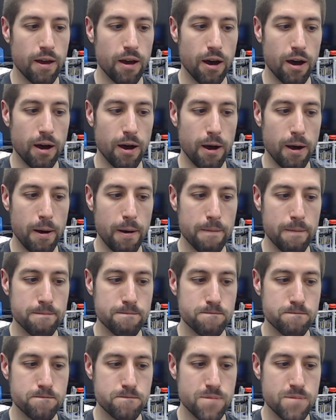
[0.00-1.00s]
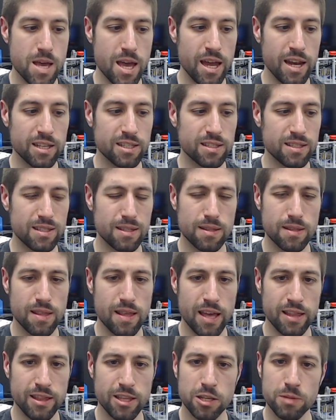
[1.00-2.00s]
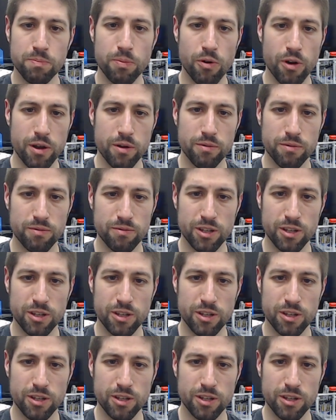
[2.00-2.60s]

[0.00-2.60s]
And it's at this point,